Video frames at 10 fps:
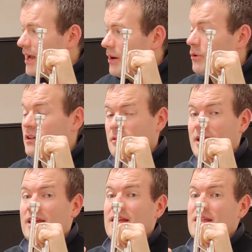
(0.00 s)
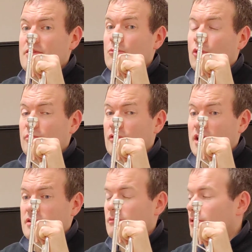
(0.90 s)
I wanted to make it even more
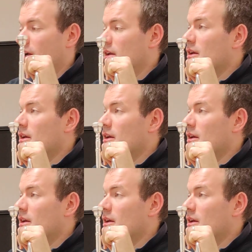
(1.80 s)
present, right?